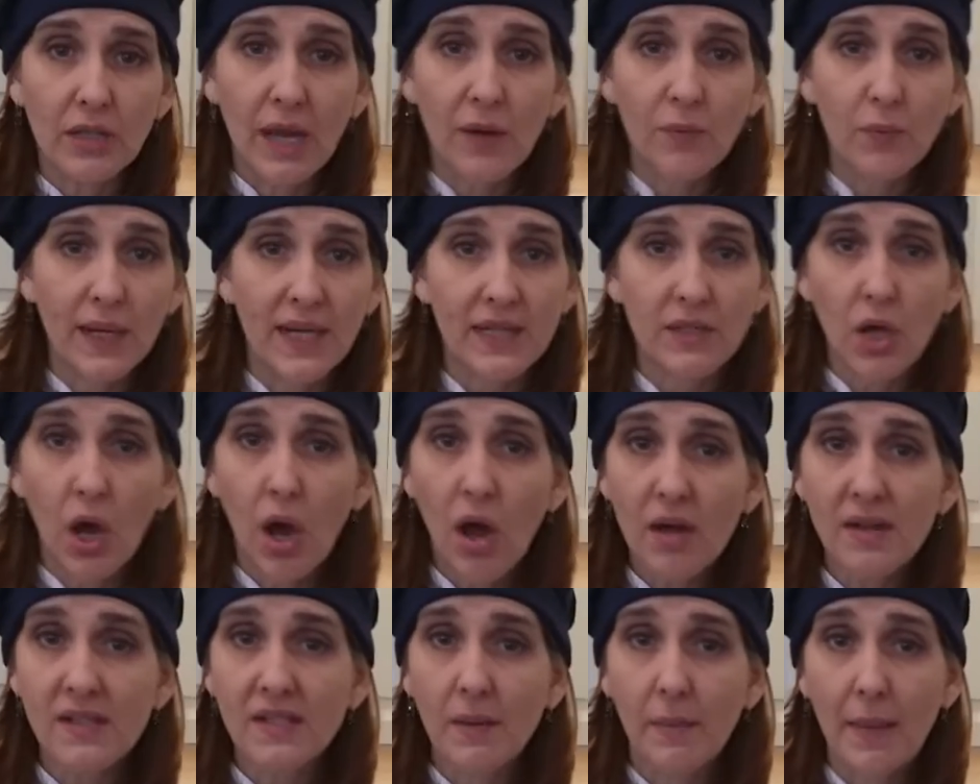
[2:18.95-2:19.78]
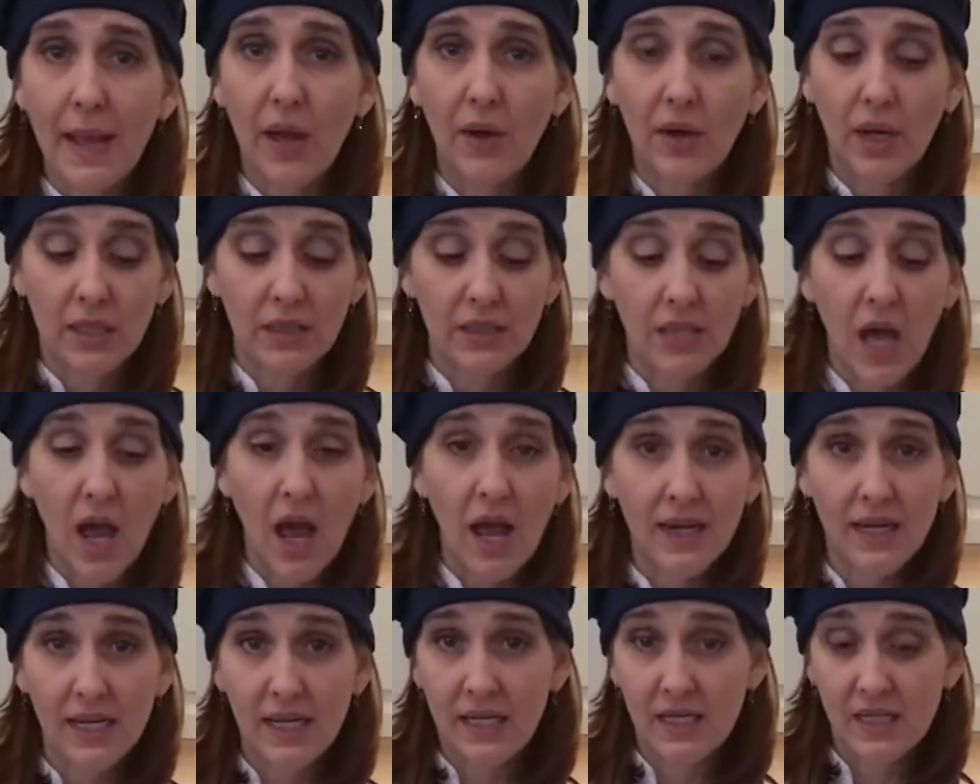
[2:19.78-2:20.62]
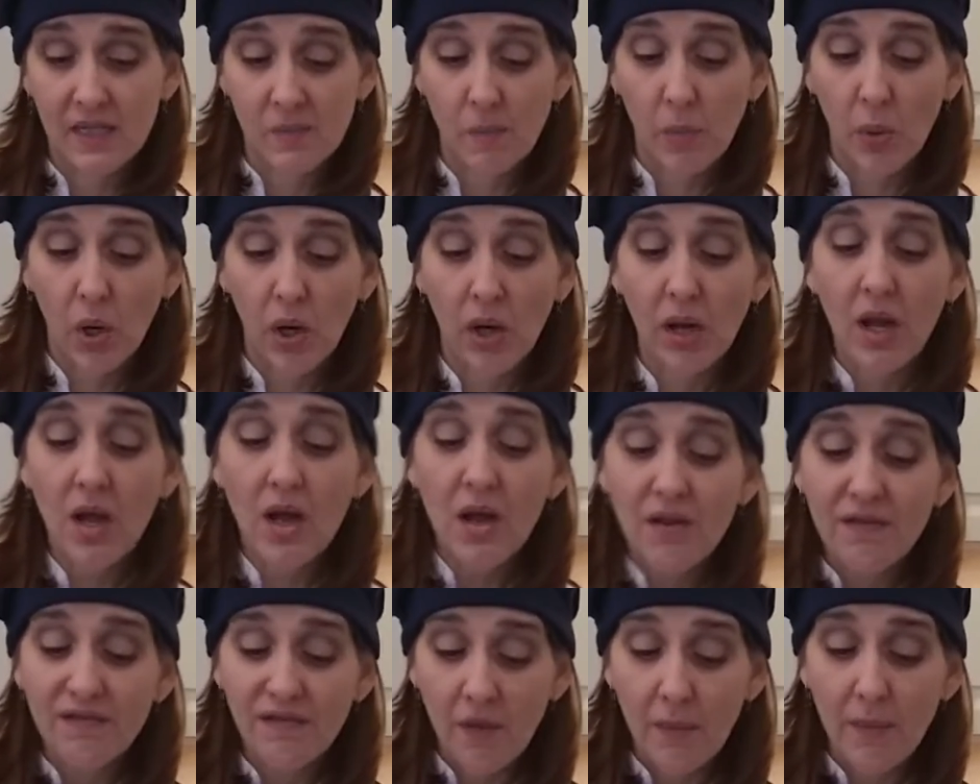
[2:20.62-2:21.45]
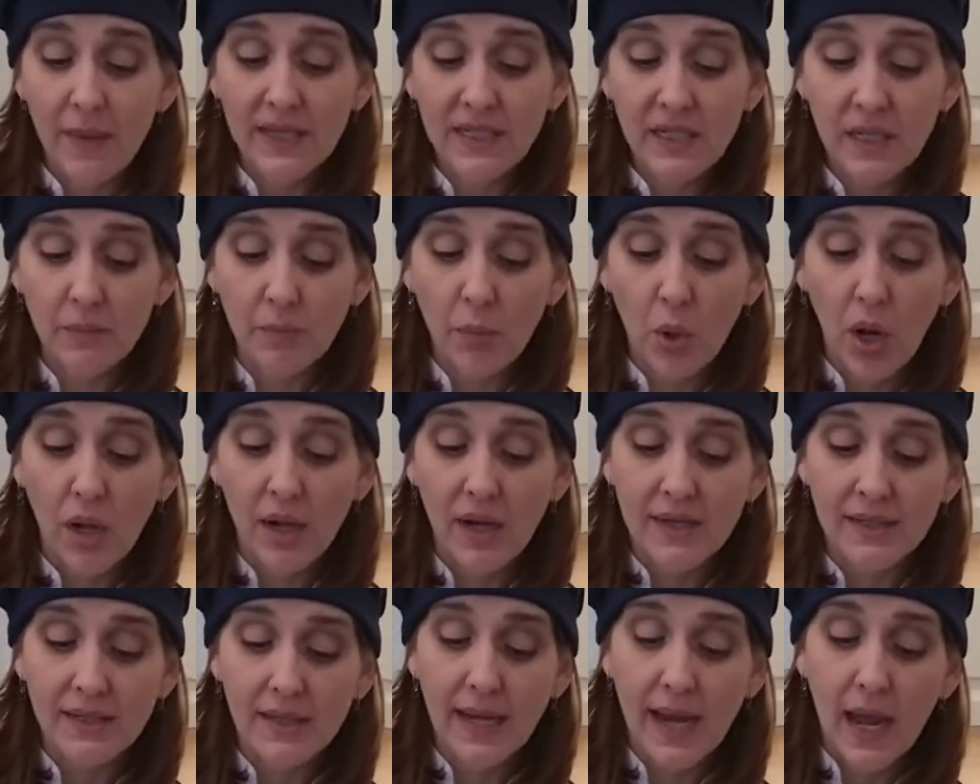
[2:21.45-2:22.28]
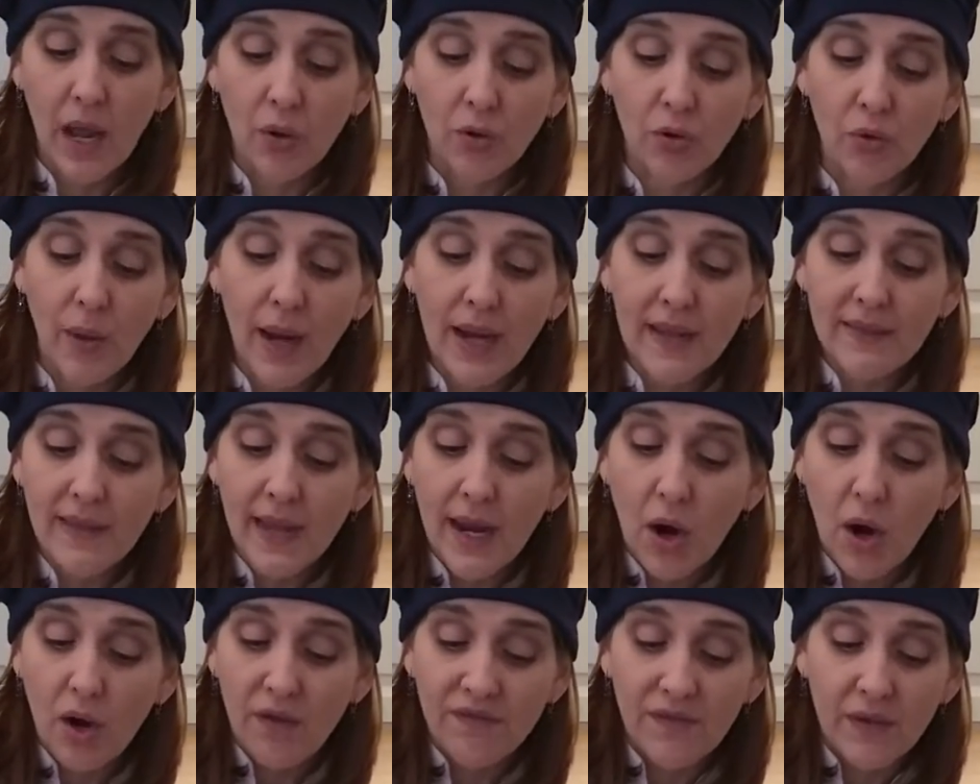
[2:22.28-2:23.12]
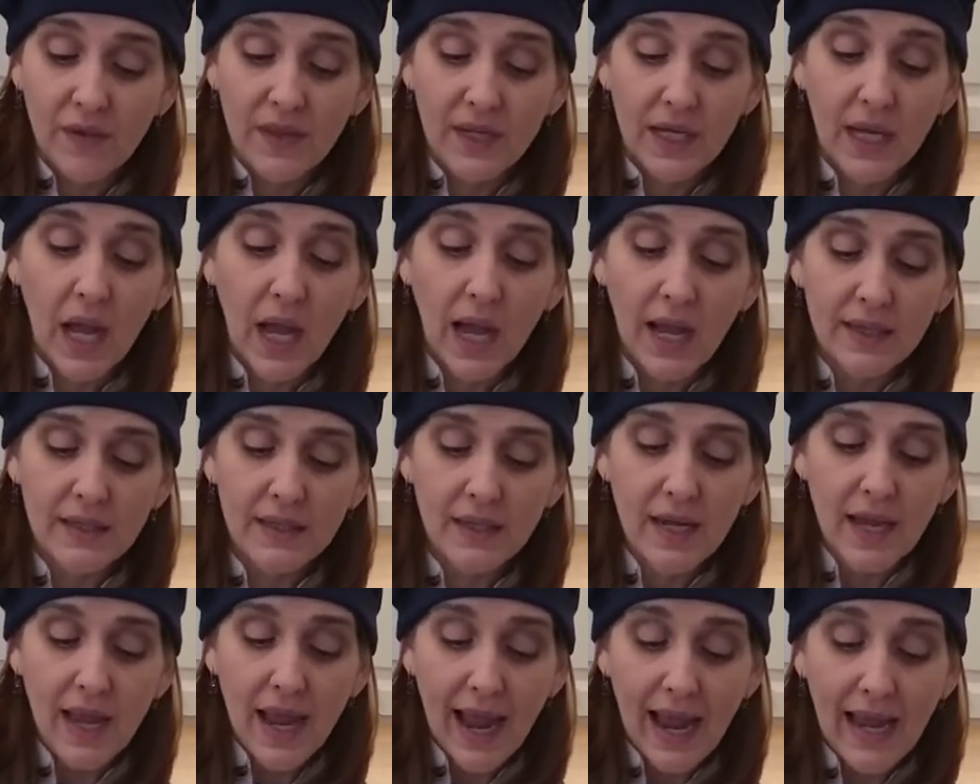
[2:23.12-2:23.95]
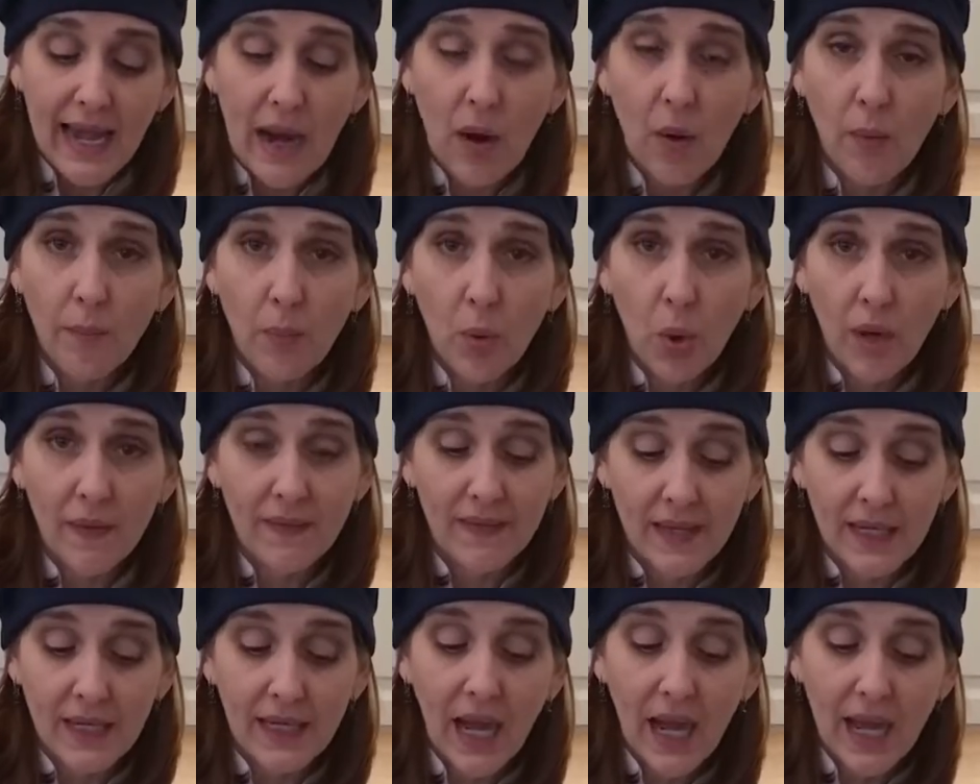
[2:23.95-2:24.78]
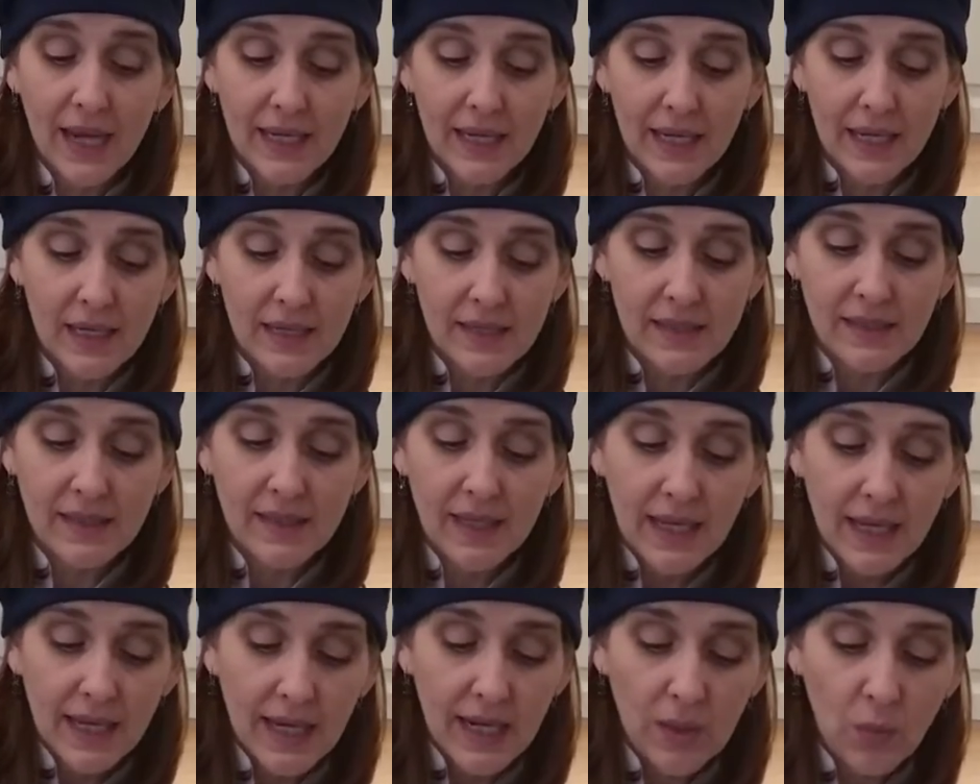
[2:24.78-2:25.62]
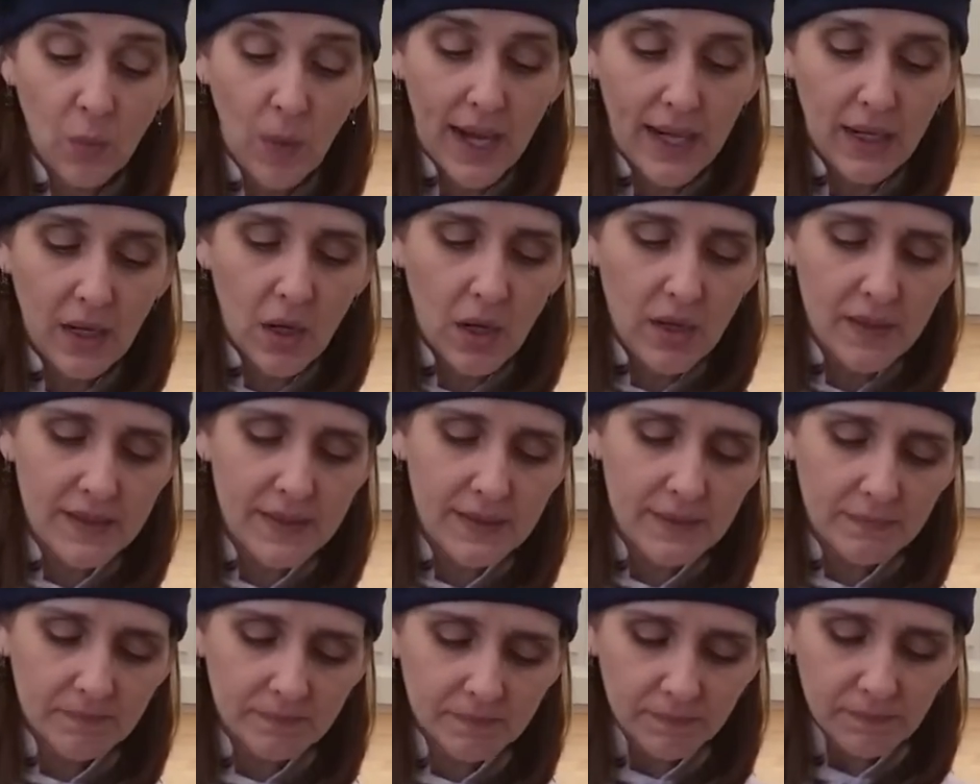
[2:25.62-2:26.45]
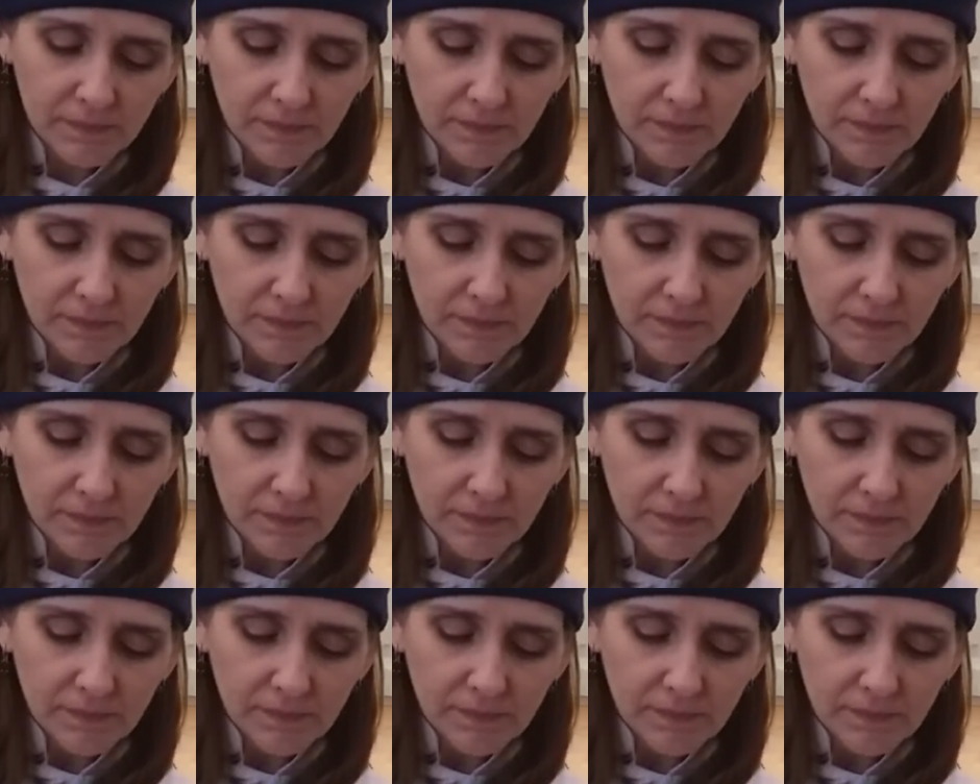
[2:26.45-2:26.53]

Ludwig talks about a lot in his book, Fermented Products, and how great they are for the gut and how important the gut is in weight loss.